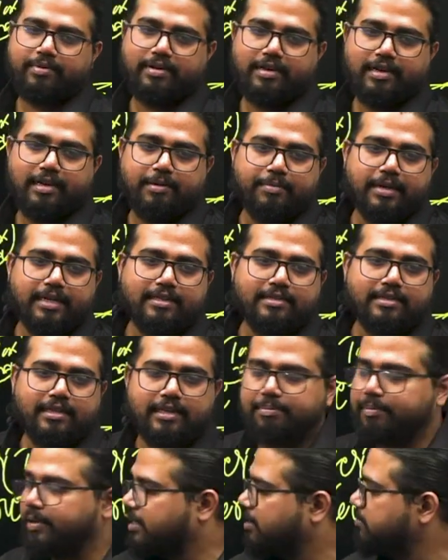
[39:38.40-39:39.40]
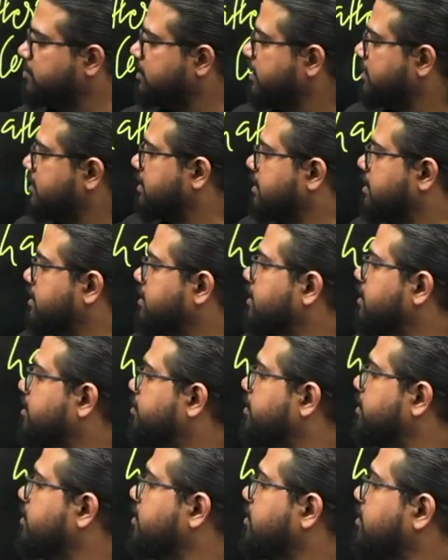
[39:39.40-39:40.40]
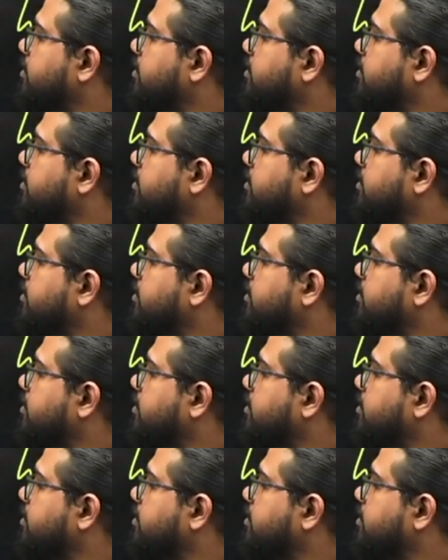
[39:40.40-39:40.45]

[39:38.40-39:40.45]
limit, it becomes unsustainable.